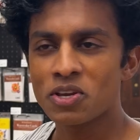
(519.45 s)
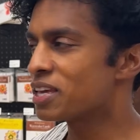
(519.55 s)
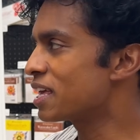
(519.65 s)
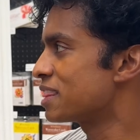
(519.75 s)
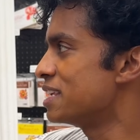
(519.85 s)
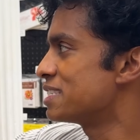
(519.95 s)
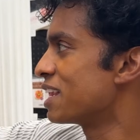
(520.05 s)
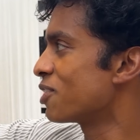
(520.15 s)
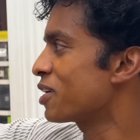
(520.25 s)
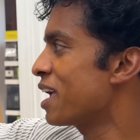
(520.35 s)
Get these
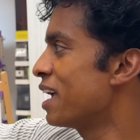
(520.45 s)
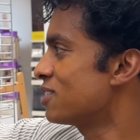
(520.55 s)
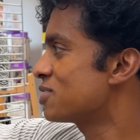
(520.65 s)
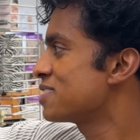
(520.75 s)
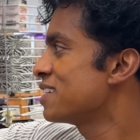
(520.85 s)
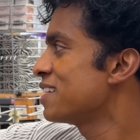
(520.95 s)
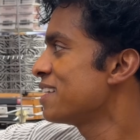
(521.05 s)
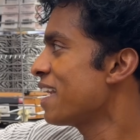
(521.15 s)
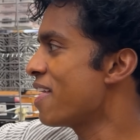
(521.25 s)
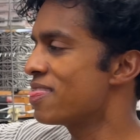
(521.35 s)
little kits
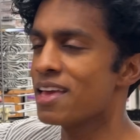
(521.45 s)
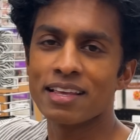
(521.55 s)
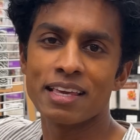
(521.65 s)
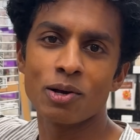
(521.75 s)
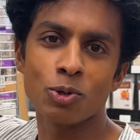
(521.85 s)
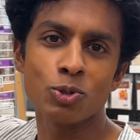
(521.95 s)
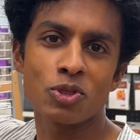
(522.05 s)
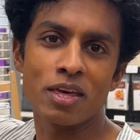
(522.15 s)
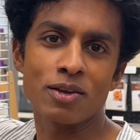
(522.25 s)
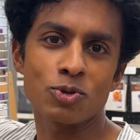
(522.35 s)
and then gild
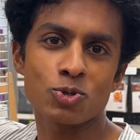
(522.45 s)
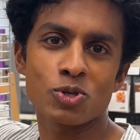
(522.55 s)
things.